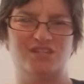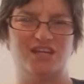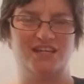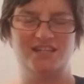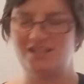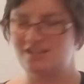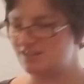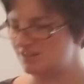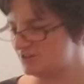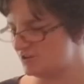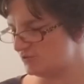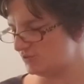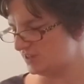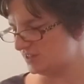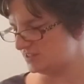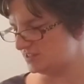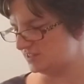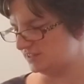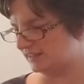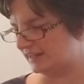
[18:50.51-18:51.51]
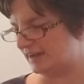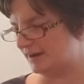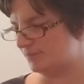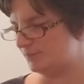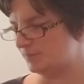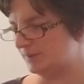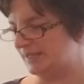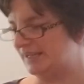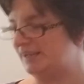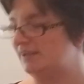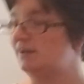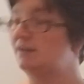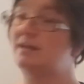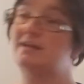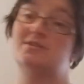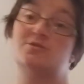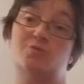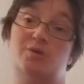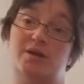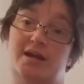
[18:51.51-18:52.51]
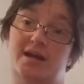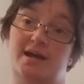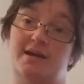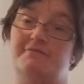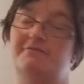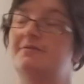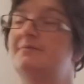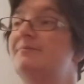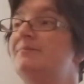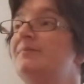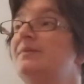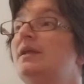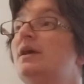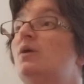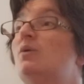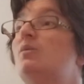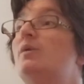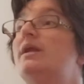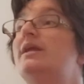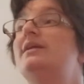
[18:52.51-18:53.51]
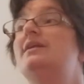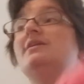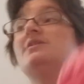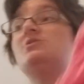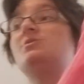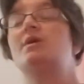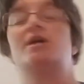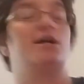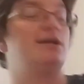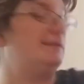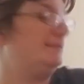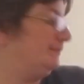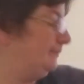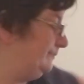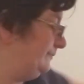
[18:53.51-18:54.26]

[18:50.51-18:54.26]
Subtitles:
I didn't know they did that, but that's what I have. What do you need, sweetheart?